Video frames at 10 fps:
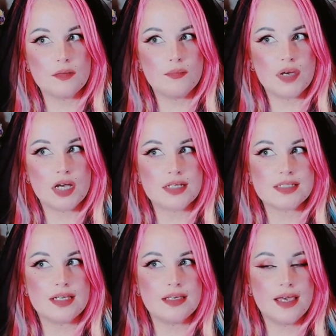because
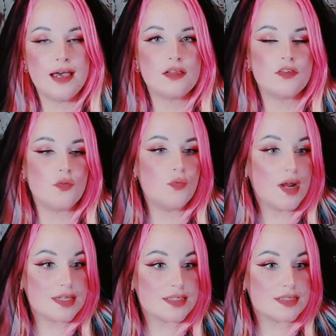they can't
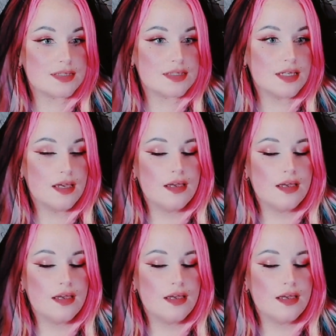rest